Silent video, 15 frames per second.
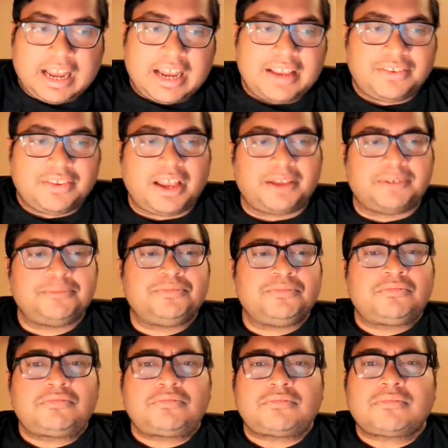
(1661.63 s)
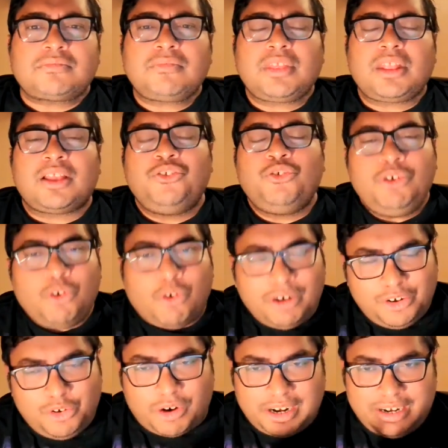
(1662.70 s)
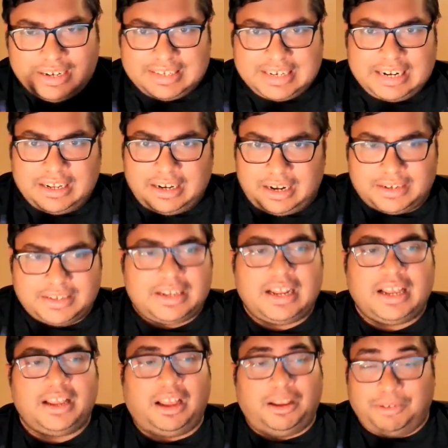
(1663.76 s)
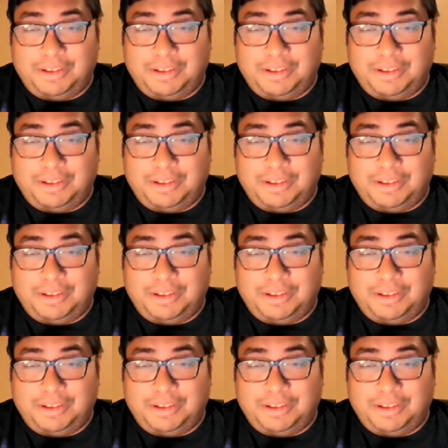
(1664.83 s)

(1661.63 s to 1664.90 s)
ISI. So in order to understand the Naxalite,